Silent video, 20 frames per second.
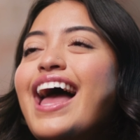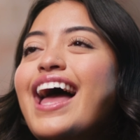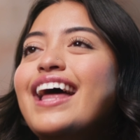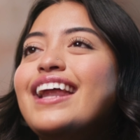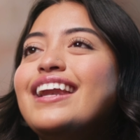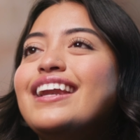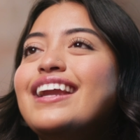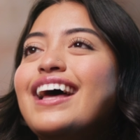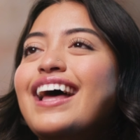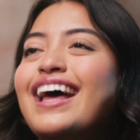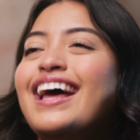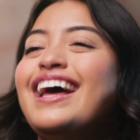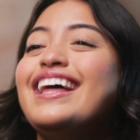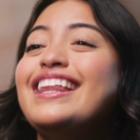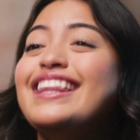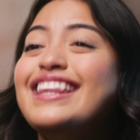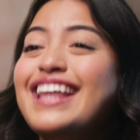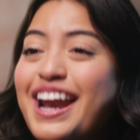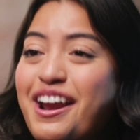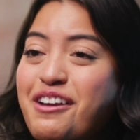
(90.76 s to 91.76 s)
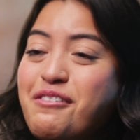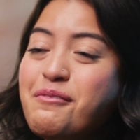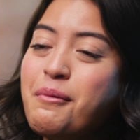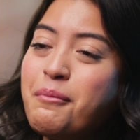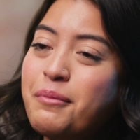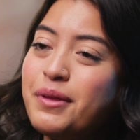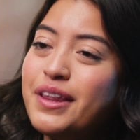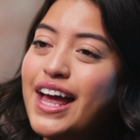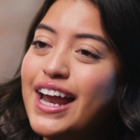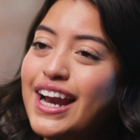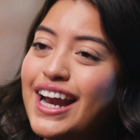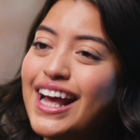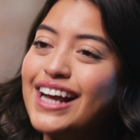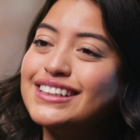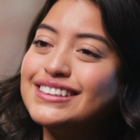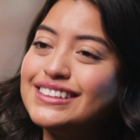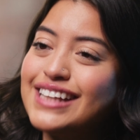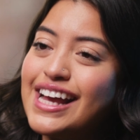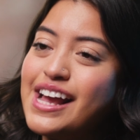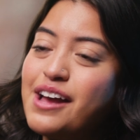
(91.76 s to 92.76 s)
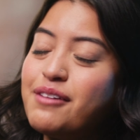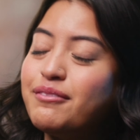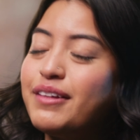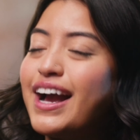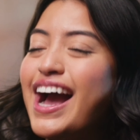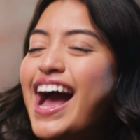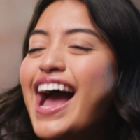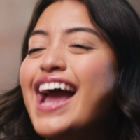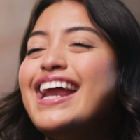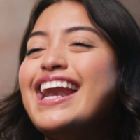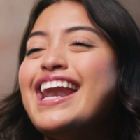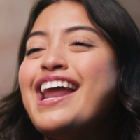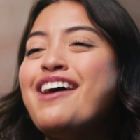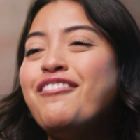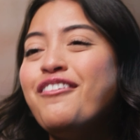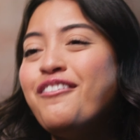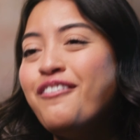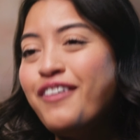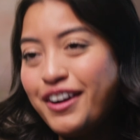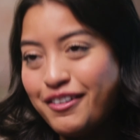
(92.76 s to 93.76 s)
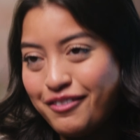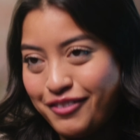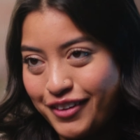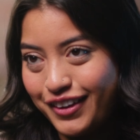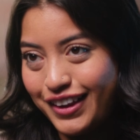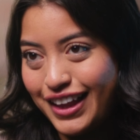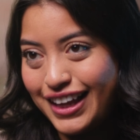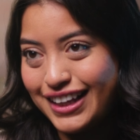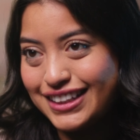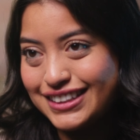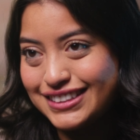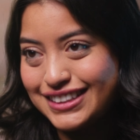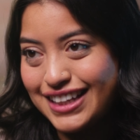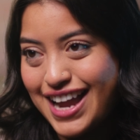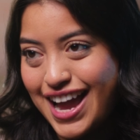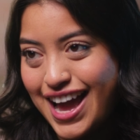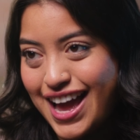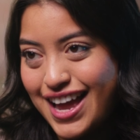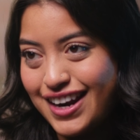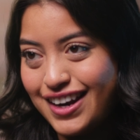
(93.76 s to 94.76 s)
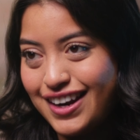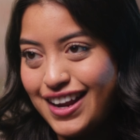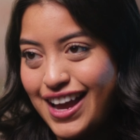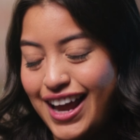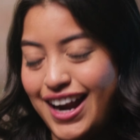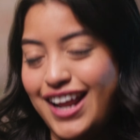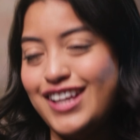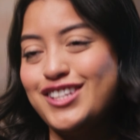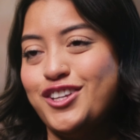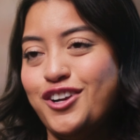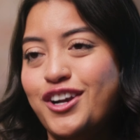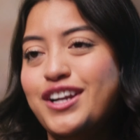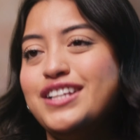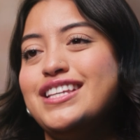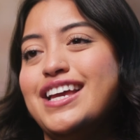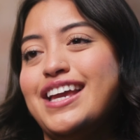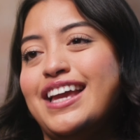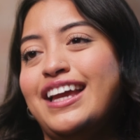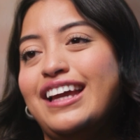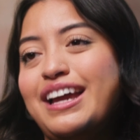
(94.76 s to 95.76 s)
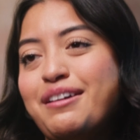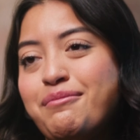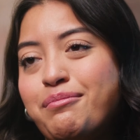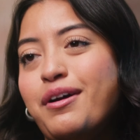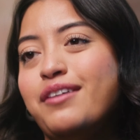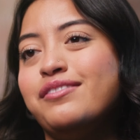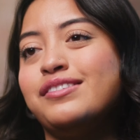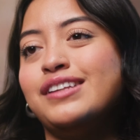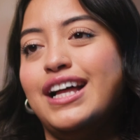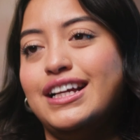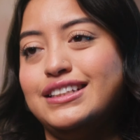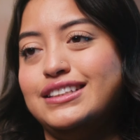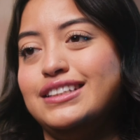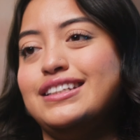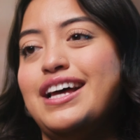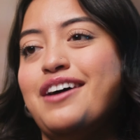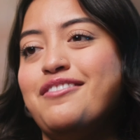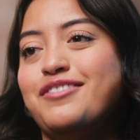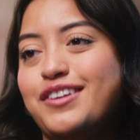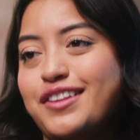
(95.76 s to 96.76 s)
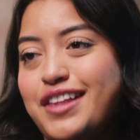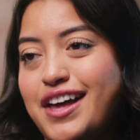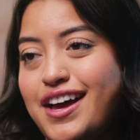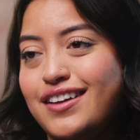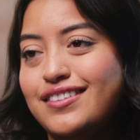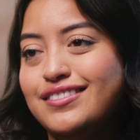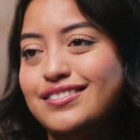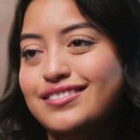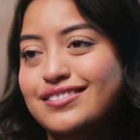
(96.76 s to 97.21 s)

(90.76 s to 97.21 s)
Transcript: And then I remember that next day, I'm like, I never wanna feel like this again. And I started taking improv classes after that.